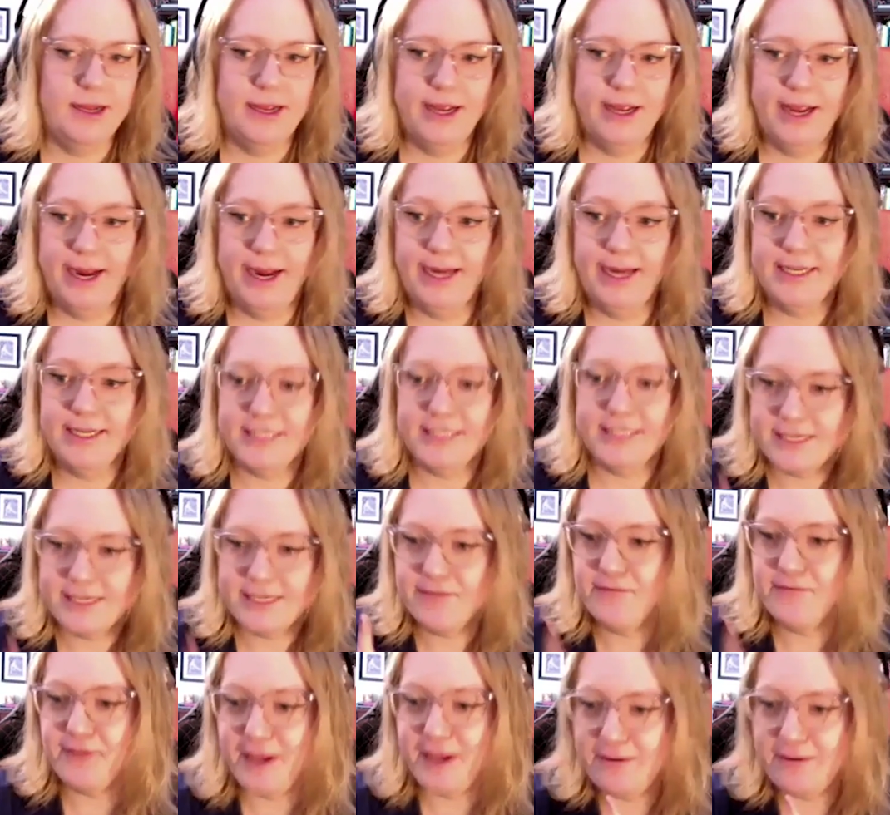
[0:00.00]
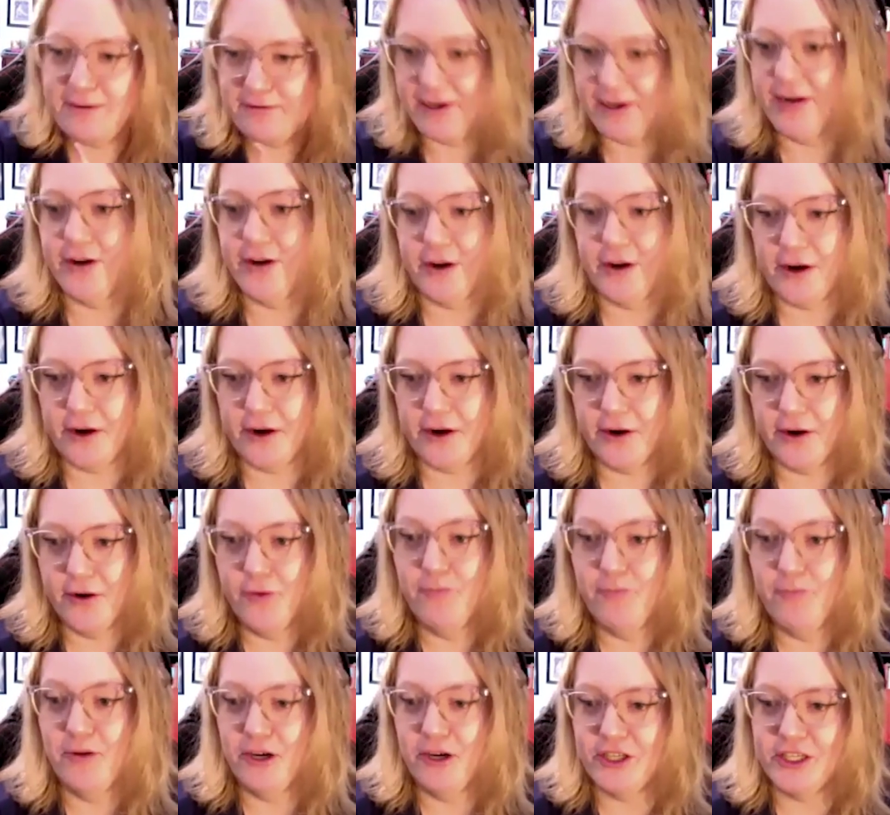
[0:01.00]
Instant V Vendor who
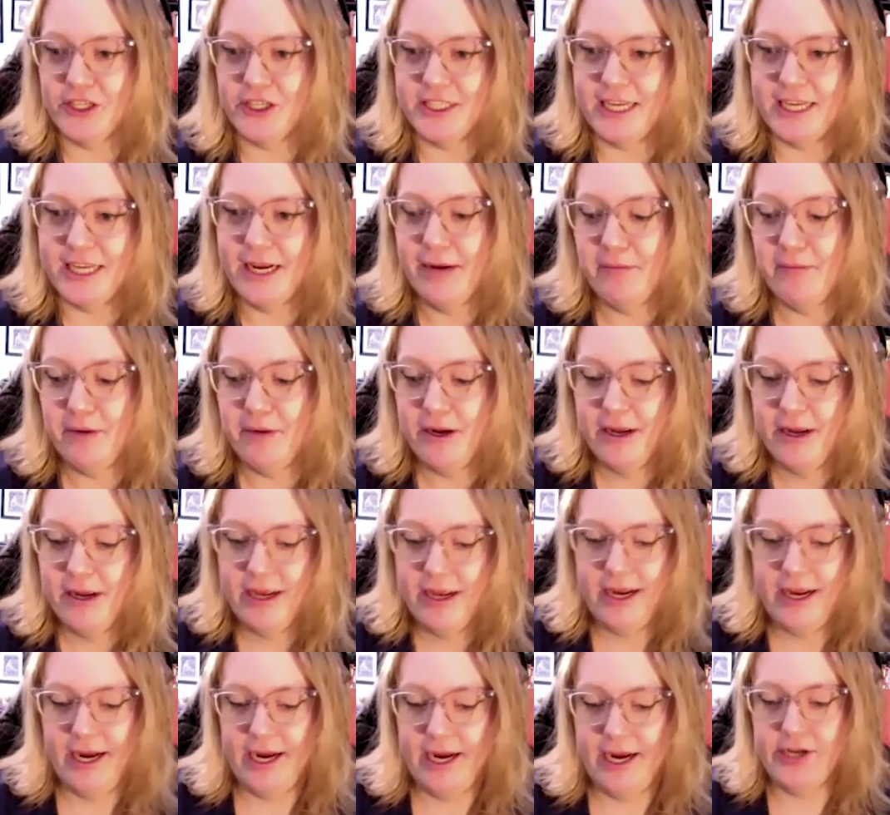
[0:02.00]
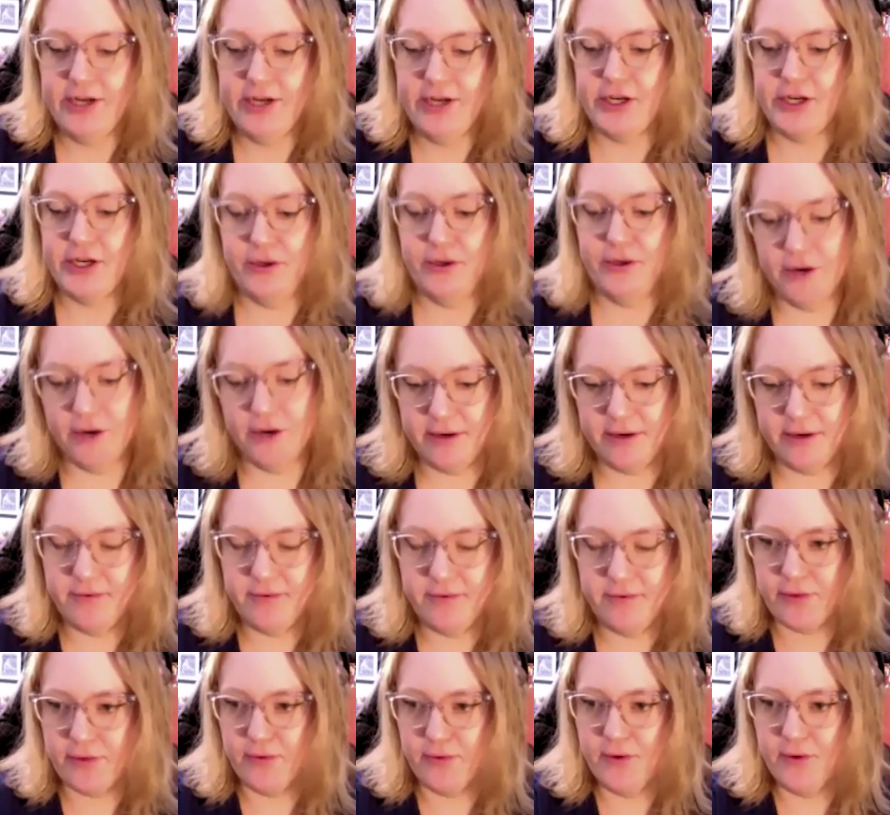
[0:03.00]
pushes him
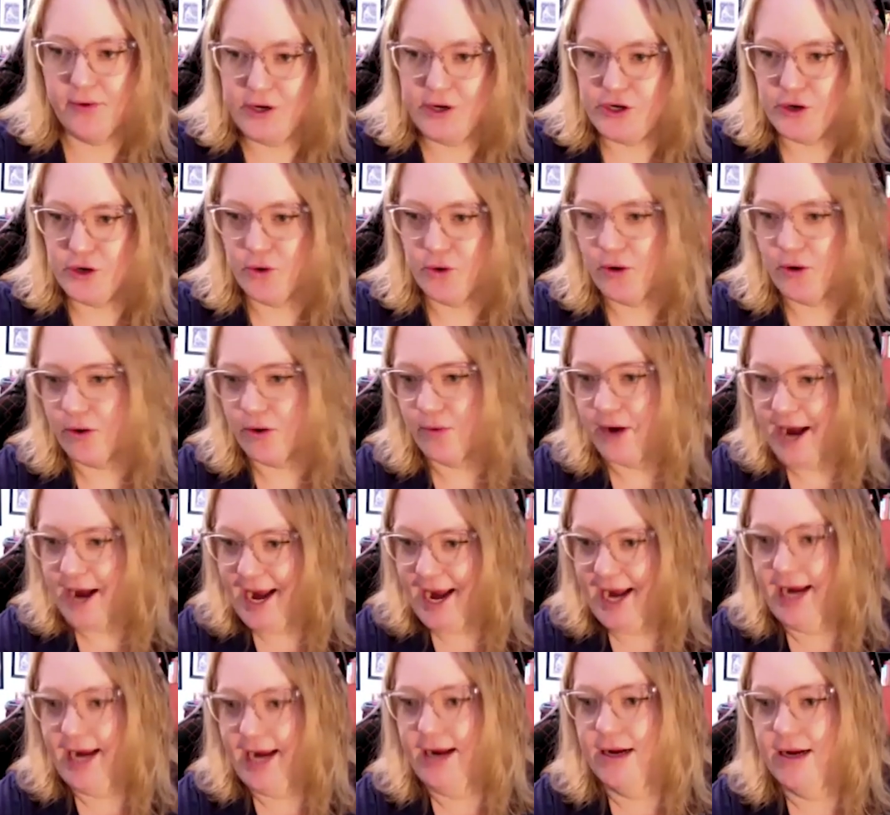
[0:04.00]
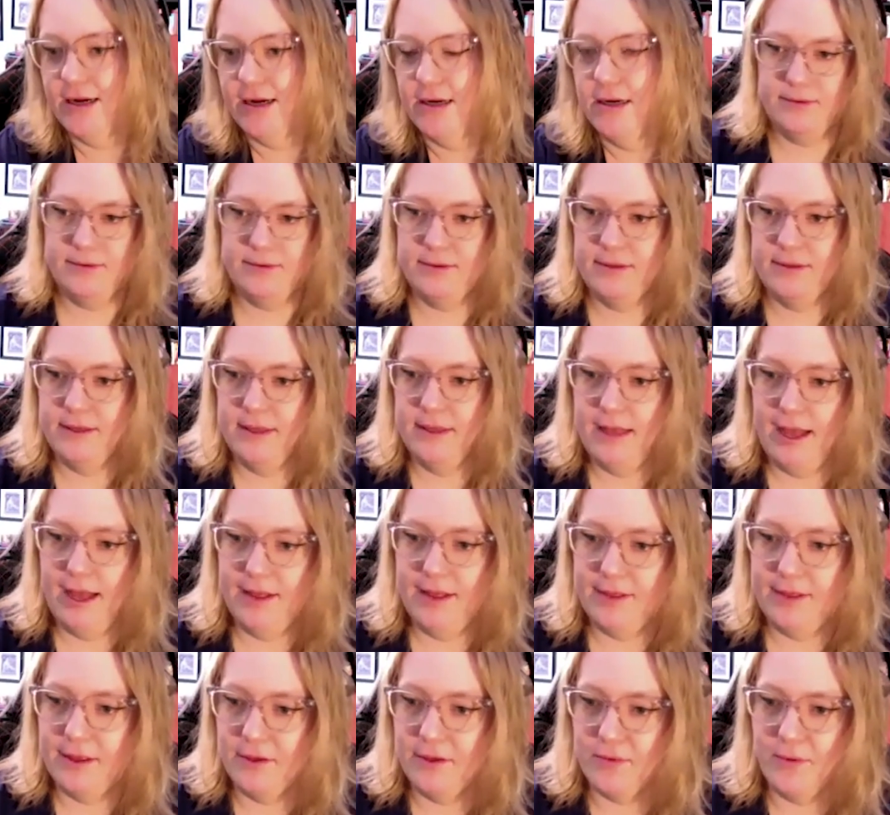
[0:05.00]
through a doorway
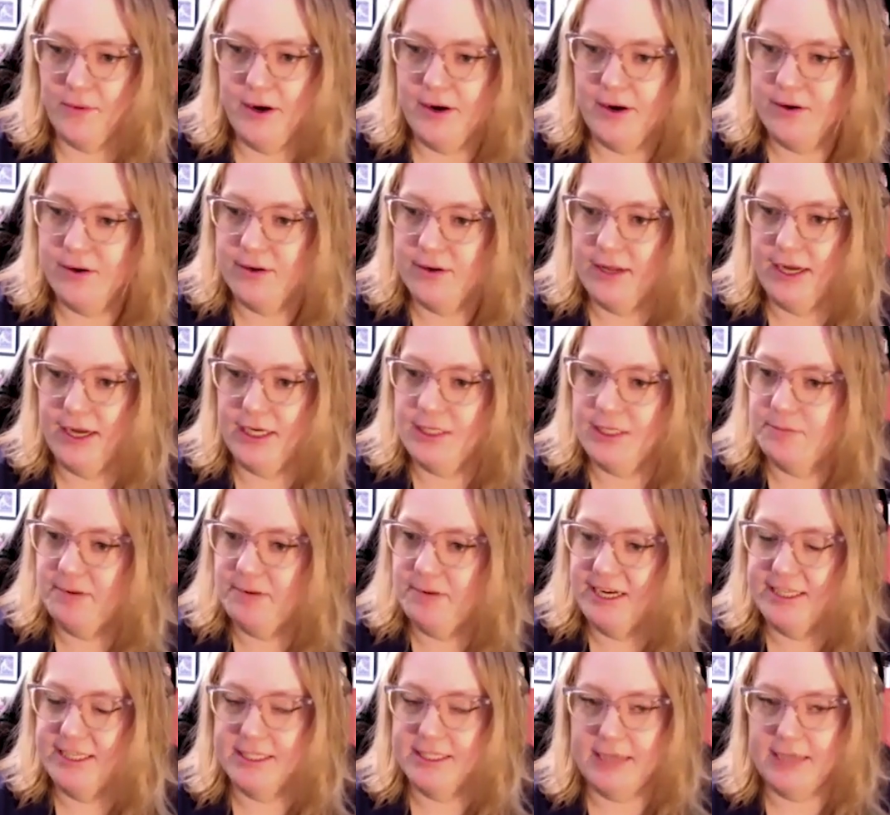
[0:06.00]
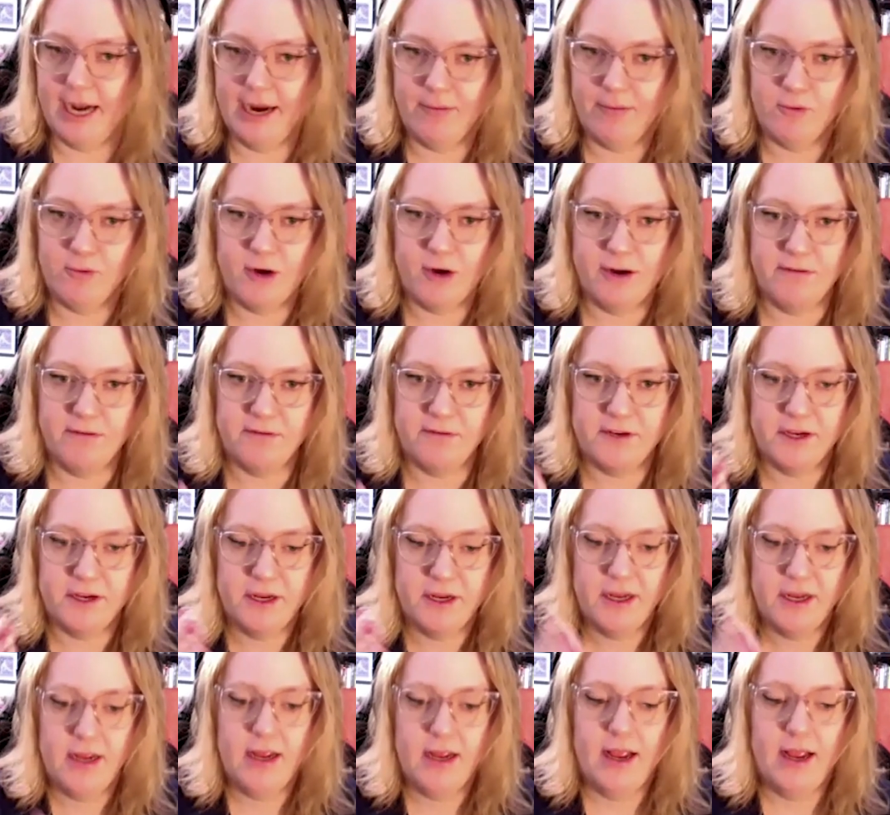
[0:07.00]
at this weird like space time rift,
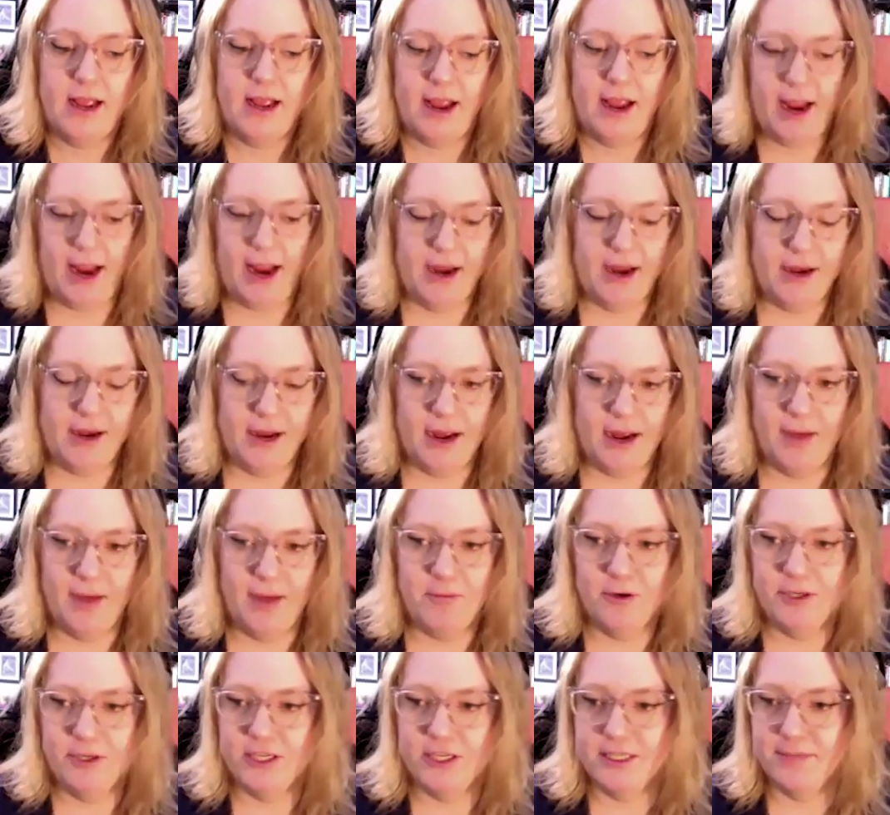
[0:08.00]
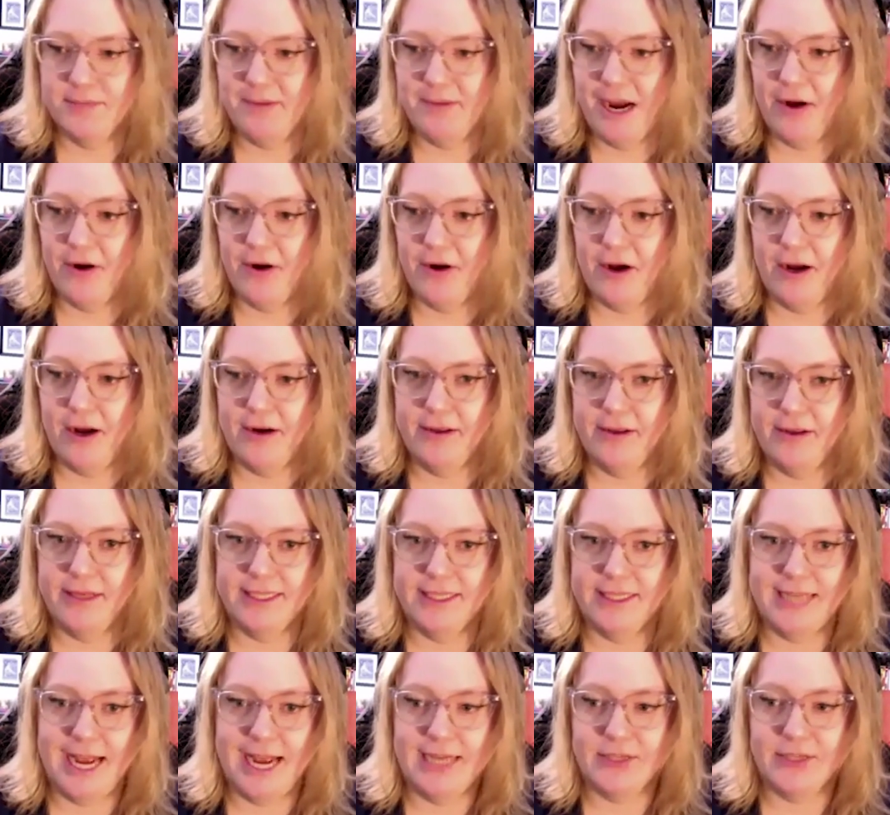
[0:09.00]
and pushes him out onto
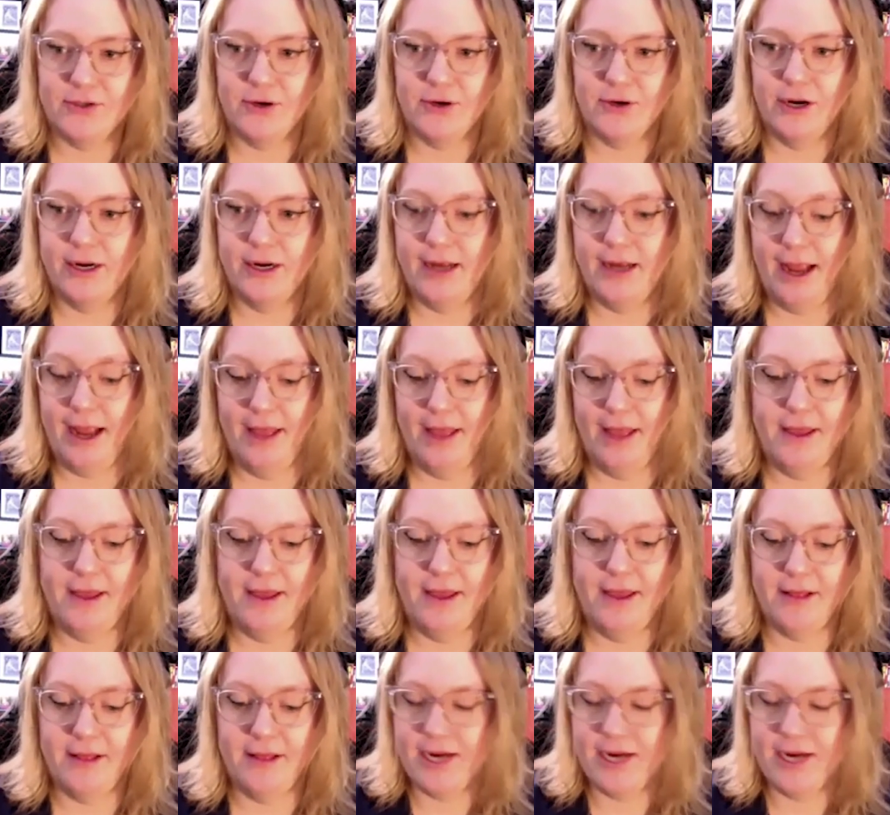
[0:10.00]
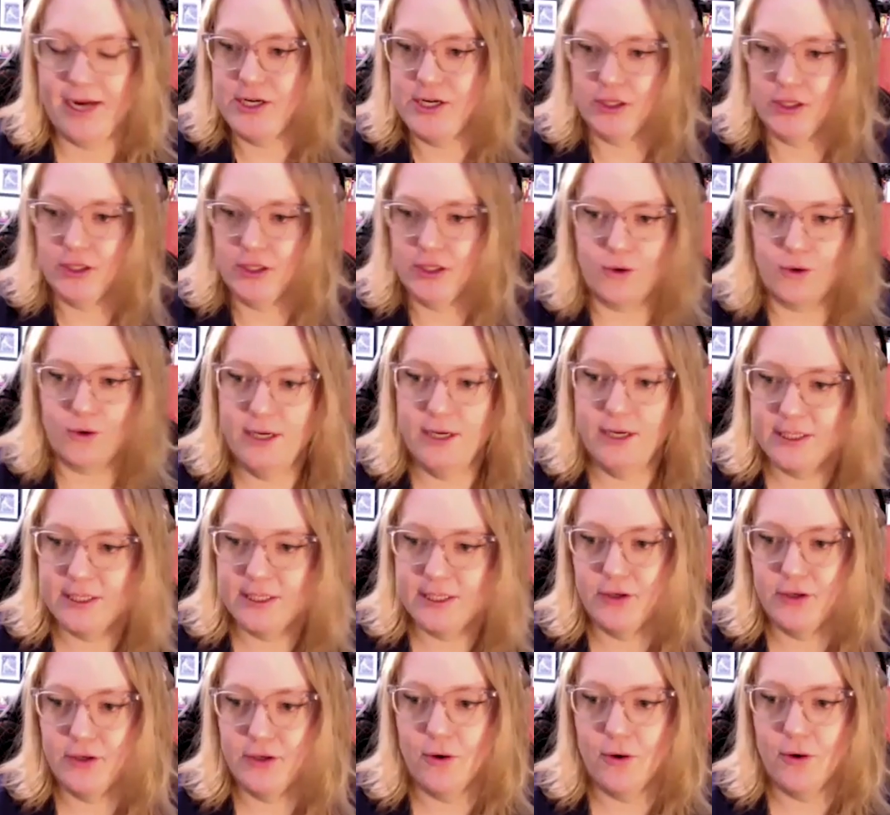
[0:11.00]
this asteroid, and then like destroys the
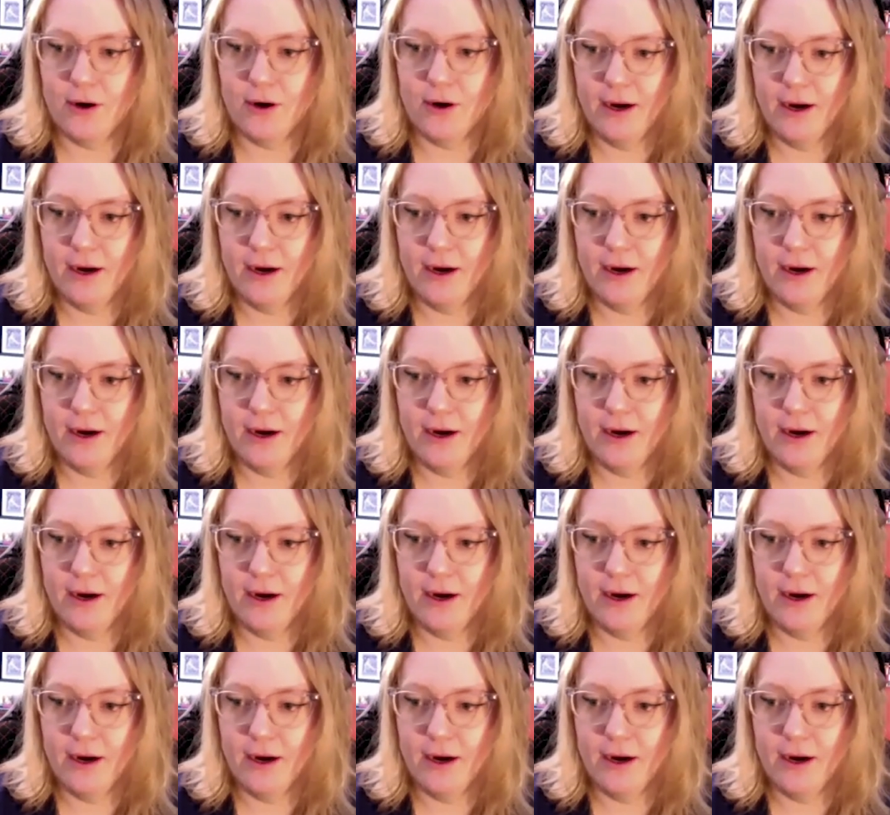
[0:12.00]
door.